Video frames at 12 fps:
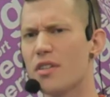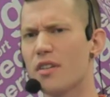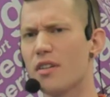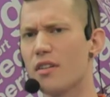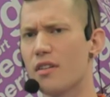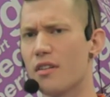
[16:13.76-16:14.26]

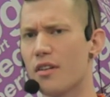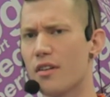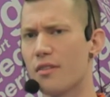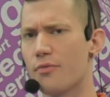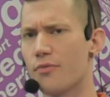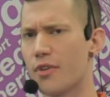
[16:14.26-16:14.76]
the
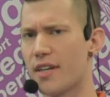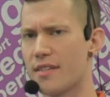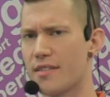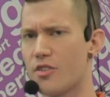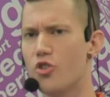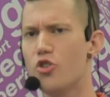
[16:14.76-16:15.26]
the
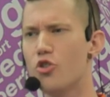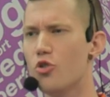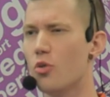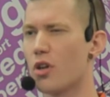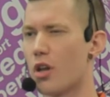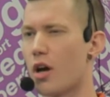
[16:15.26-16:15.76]
phrase
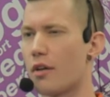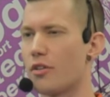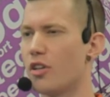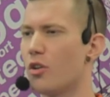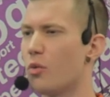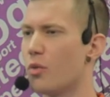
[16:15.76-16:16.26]
"new" a
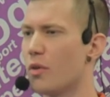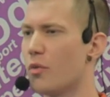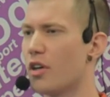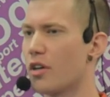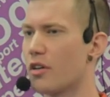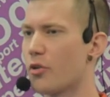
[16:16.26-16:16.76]
lot. You know, we
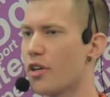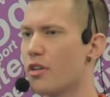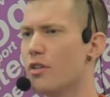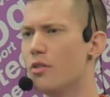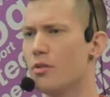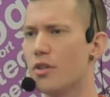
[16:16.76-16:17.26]
want to create a
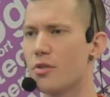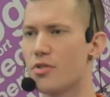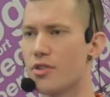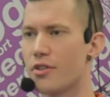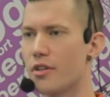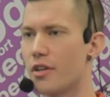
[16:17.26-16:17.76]
new
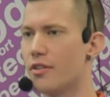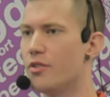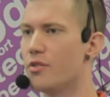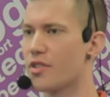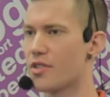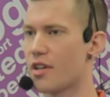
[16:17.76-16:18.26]
user, or a
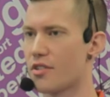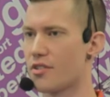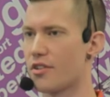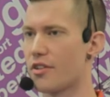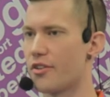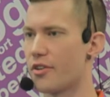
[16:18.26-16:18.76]
new
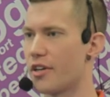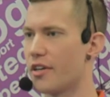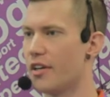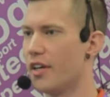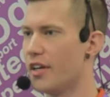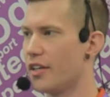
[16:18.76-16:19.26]
discussion, or
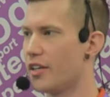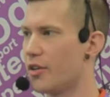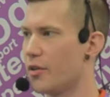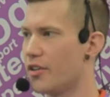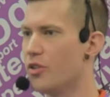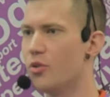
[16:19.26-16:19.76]
a you
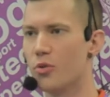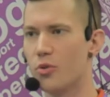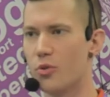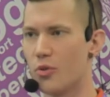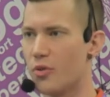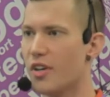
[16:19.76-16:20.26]
know a
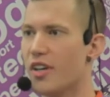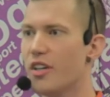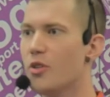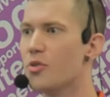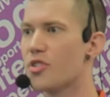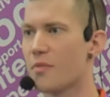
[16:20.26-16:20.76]
new
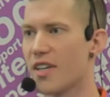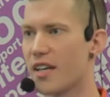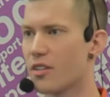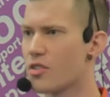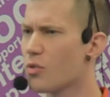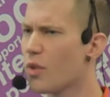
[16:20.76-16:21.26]
new something
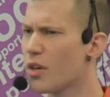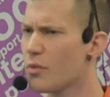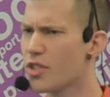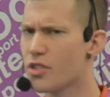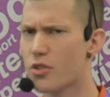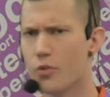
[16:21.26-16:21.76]
else. So why don't
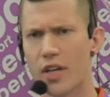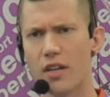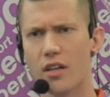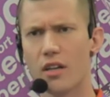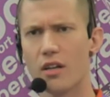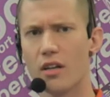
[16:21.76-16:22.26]
we just
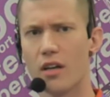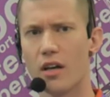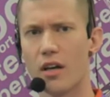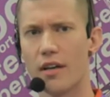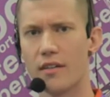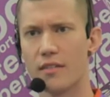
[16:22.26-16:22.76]
create a
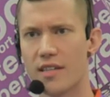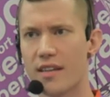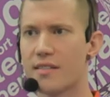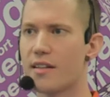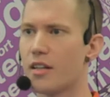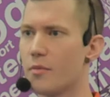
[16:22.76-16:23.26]
a
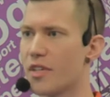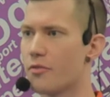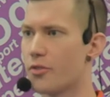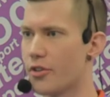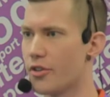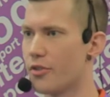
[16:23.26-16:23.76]
text element
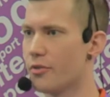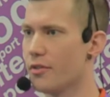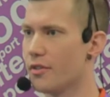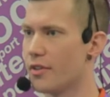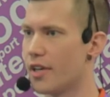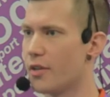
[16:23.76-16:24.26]
for new,
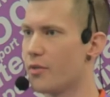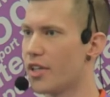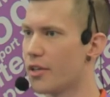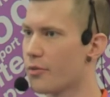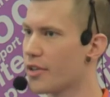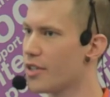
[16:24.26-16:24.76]
and we
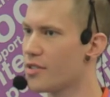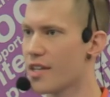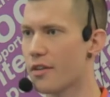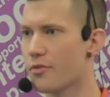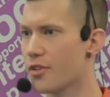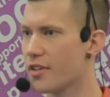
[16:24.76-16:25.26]
can reuse
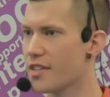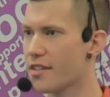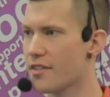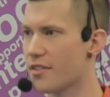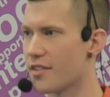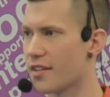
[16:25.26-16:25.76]
that for all these
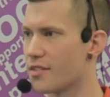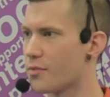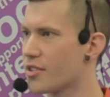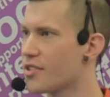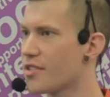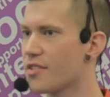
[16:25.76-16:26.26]
other things,
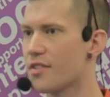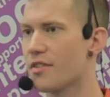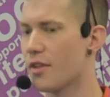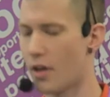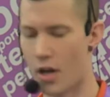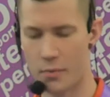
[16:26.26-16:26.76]
which is
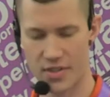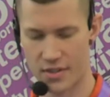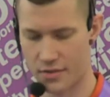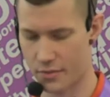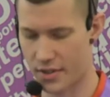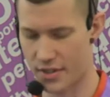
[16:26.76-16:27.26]
the
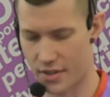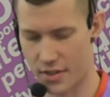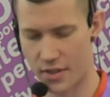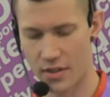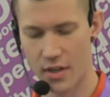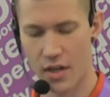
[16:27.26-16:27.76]
opposite of what is
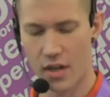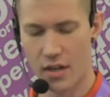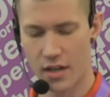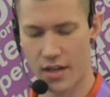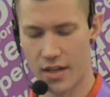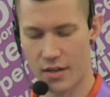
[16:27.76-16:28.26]
good
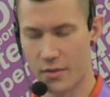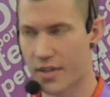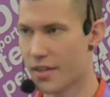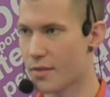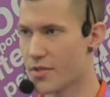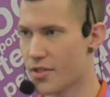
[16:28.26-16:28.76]
uh, when
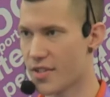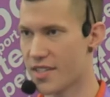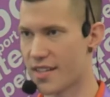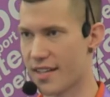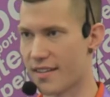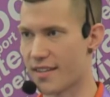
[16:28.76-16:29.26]
it comes to
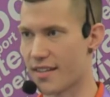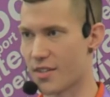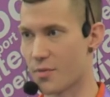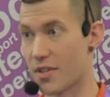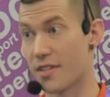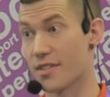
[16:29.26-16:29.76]
translating
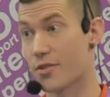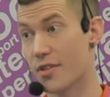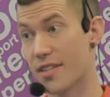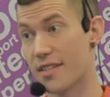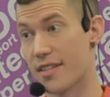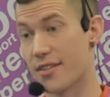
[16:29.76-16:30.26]
things, because the
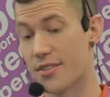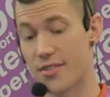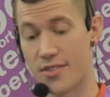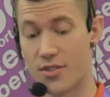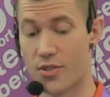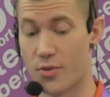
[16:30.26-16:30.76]

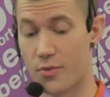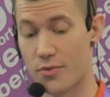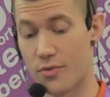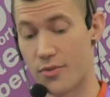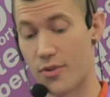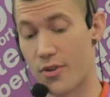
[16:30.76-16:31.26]
translators don't
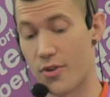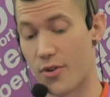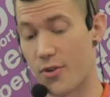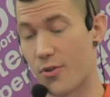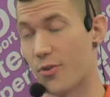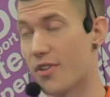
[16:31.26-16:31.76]

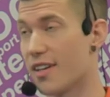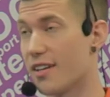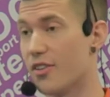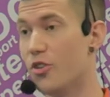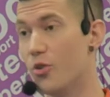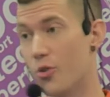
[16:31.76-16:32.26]
know that
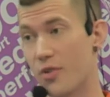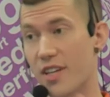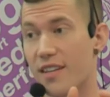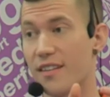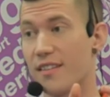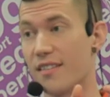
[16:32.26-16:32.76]
new,
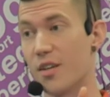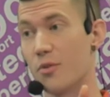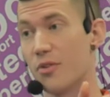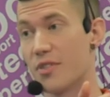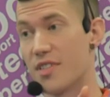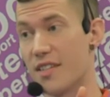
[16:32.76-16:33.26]
they, they
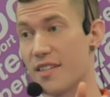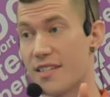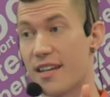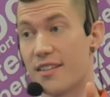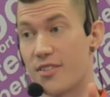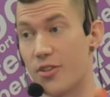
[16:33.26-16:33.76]
will see the
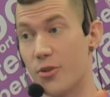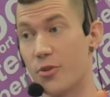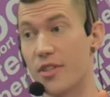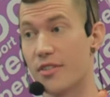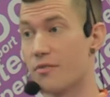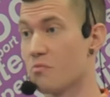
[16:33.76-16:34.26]
text
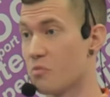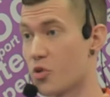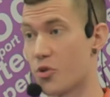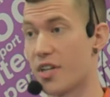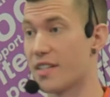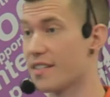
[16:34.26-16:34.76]
new and
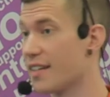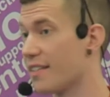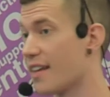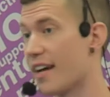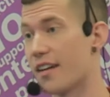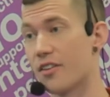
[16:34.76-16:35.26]

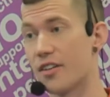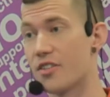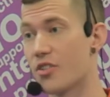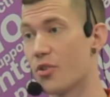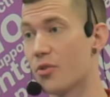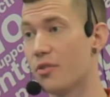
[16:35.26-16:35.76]
translate that on
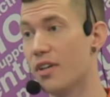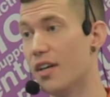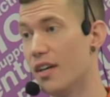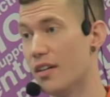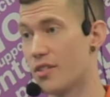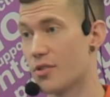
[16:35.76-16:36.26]
its own,
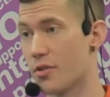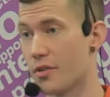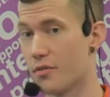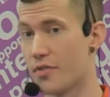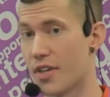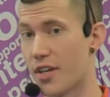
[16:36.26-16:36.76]
sort
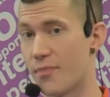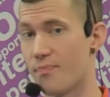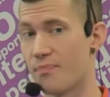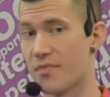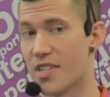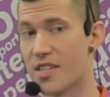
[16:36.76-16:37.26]
of
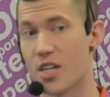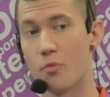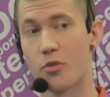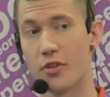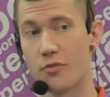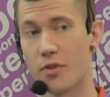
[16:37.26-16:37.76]
um,
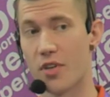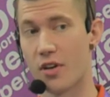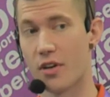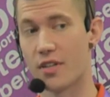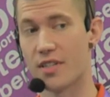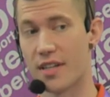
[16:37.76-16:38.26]
separate from the
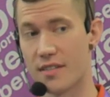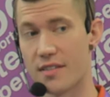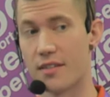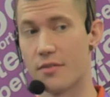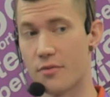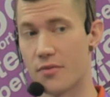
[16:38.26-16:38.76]

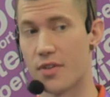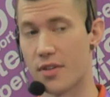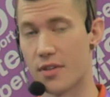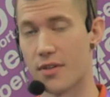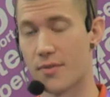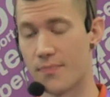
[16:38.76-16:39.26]
context of
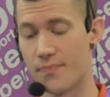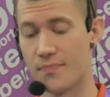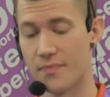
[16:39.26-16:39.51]
the,